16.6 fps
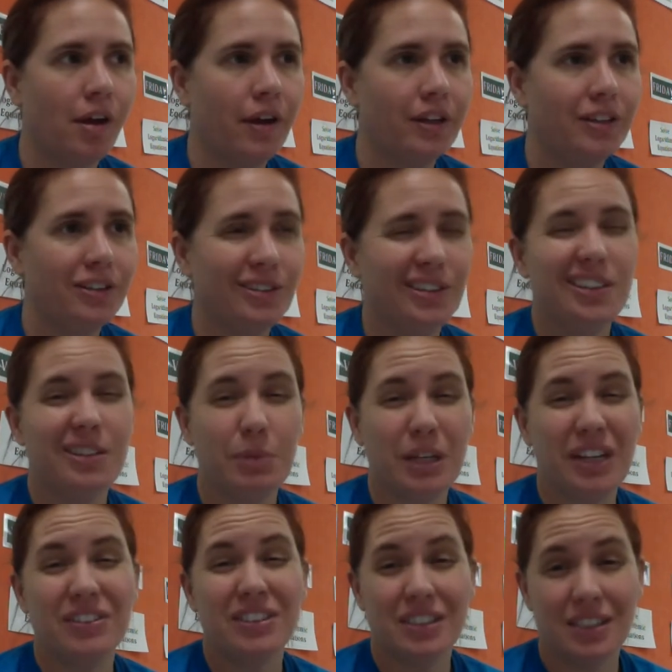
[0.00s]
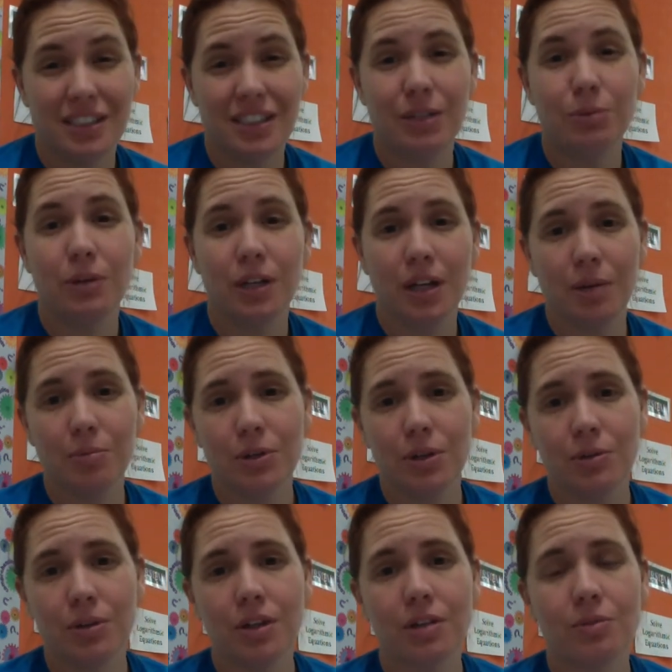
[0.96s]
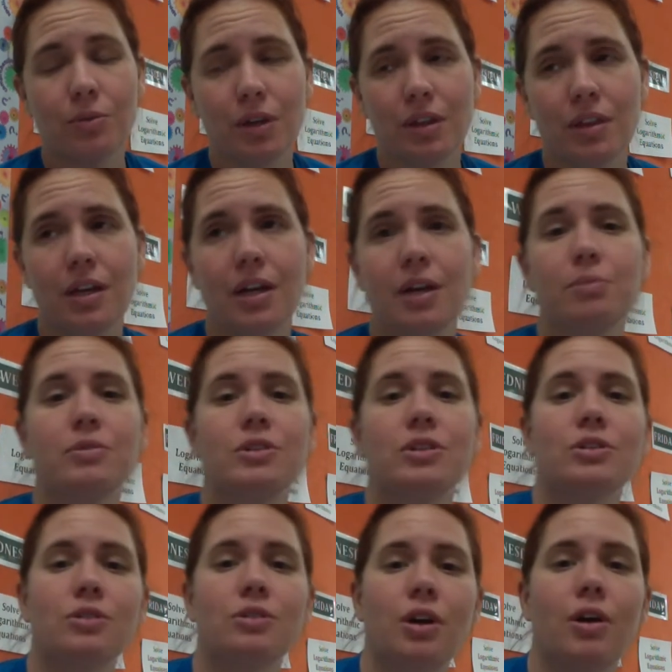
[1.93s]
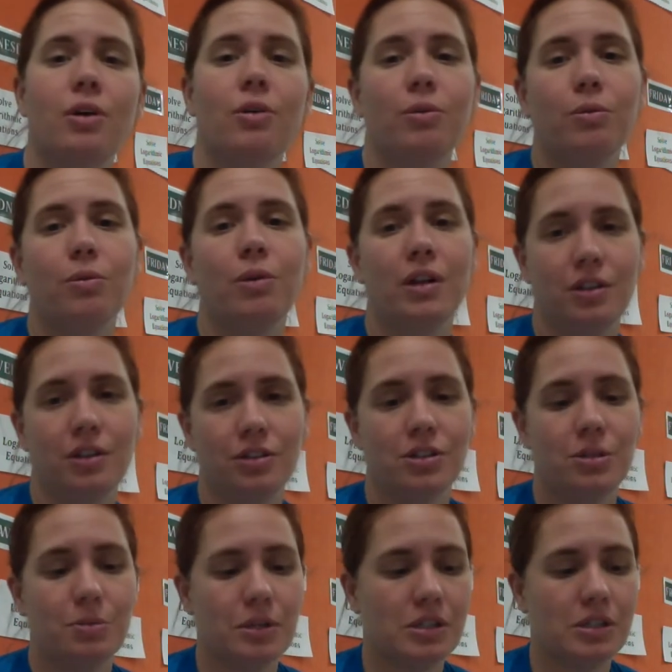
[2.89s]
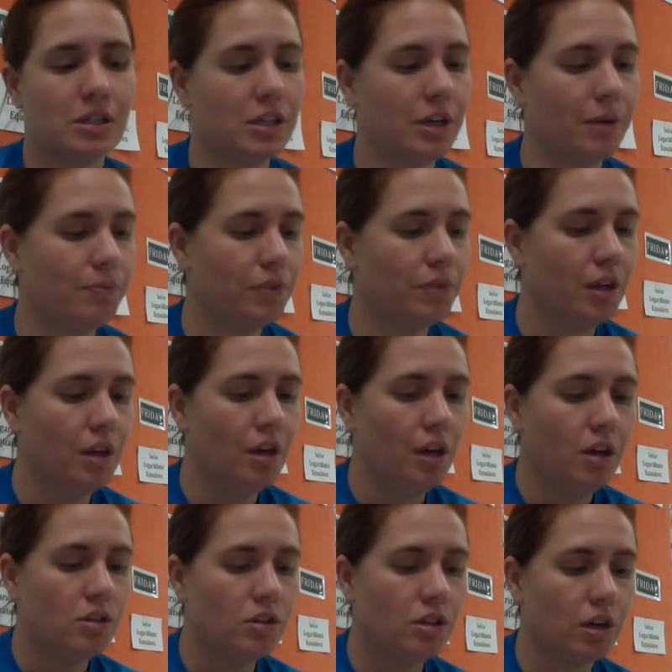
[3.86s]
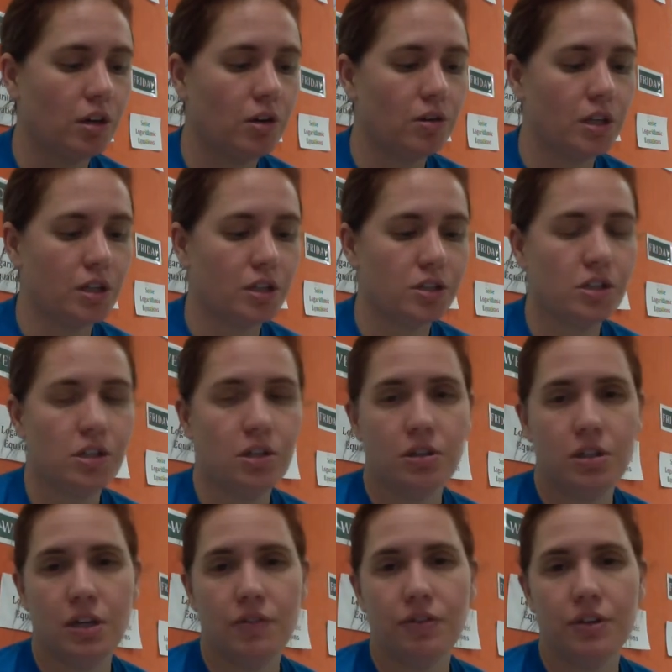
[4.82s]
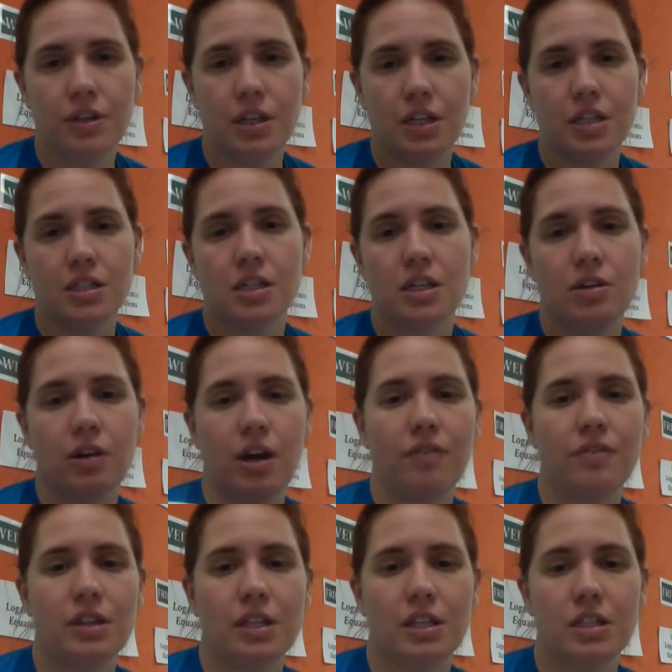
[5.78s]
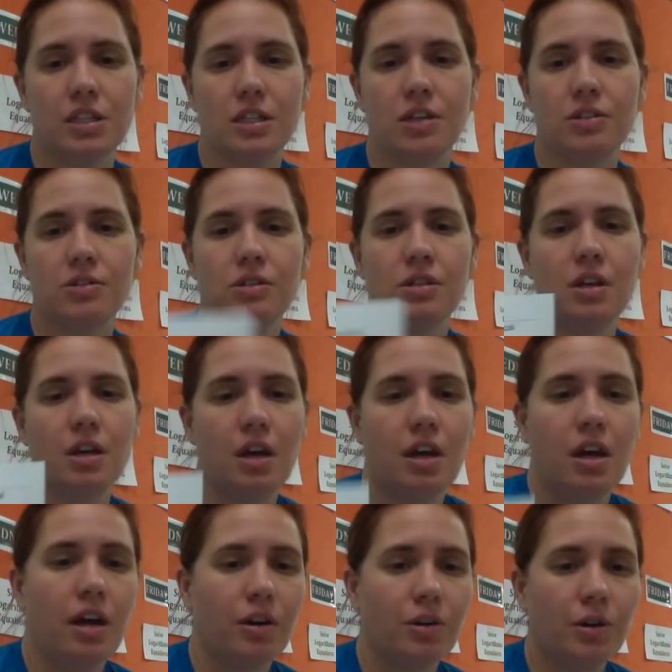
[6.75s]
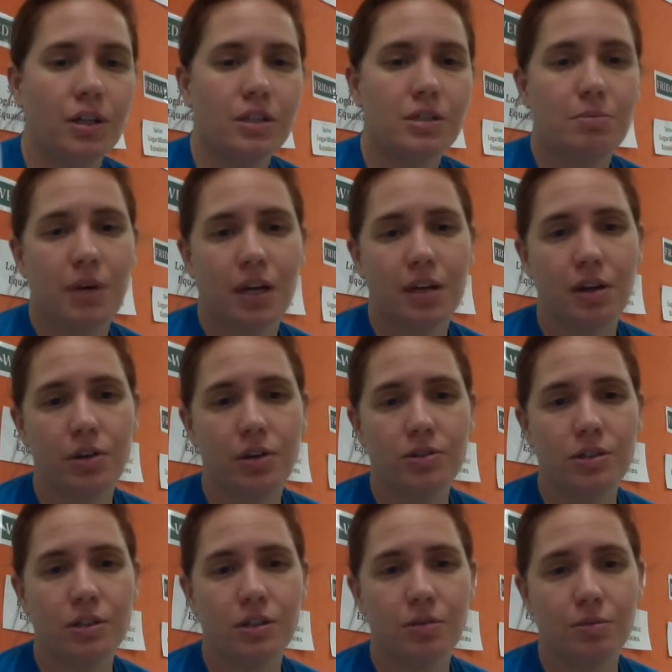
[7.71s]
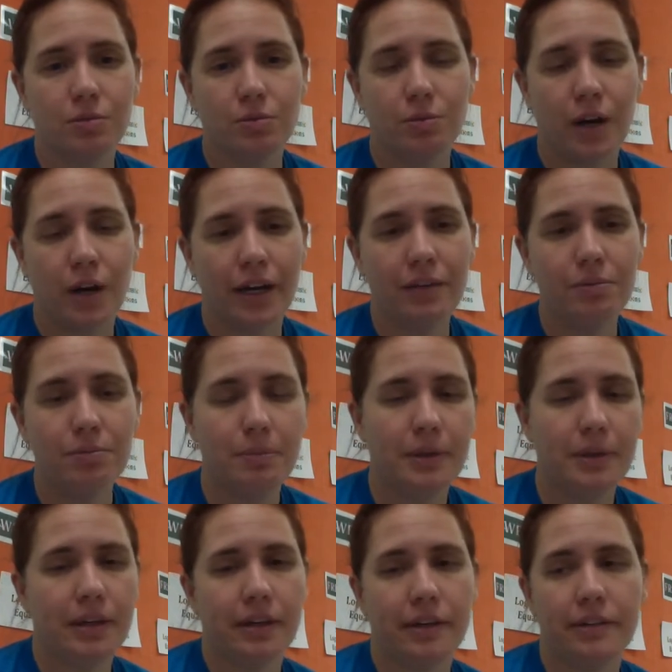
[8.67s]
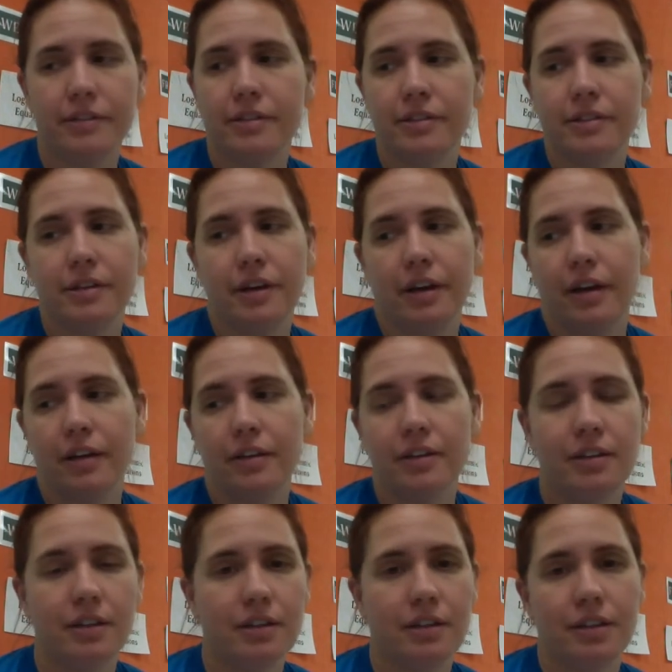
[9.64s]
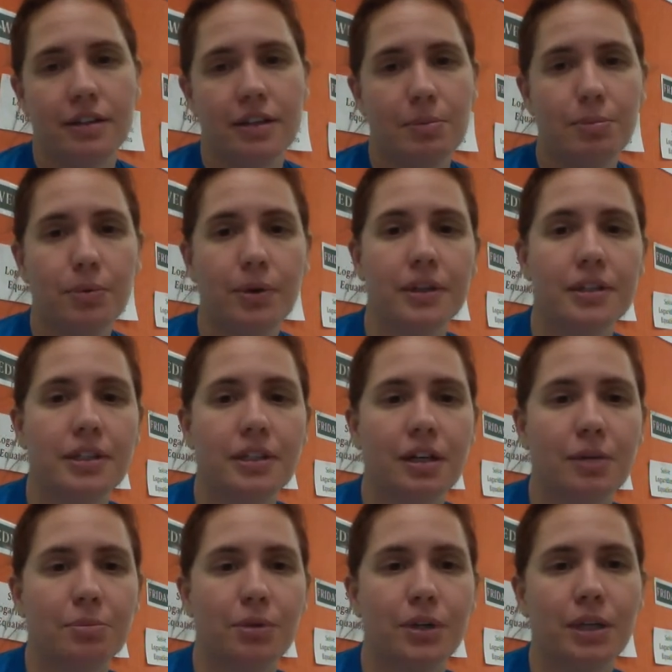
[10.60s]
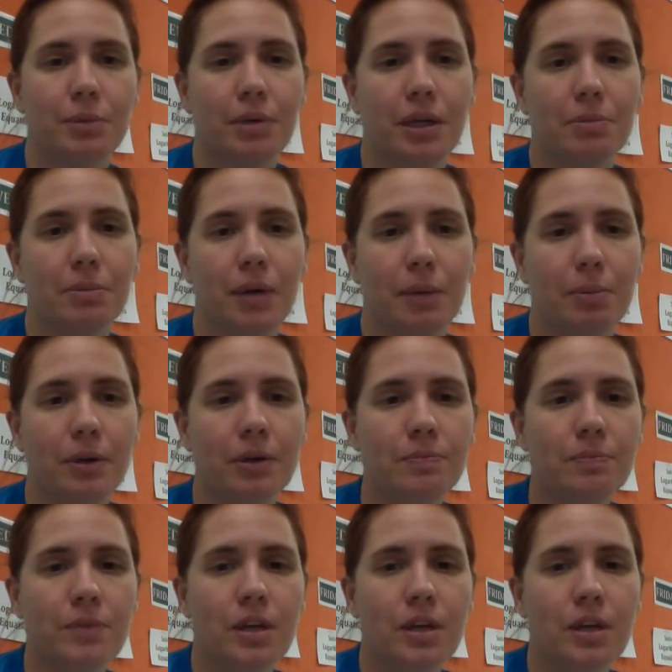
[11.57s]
you need to be able to see what I'm doing with them to know what you're supposed to do. So there's two different things that you have in these notes. Of course, my notes are white because I didn't get them printed on pretty pink paper,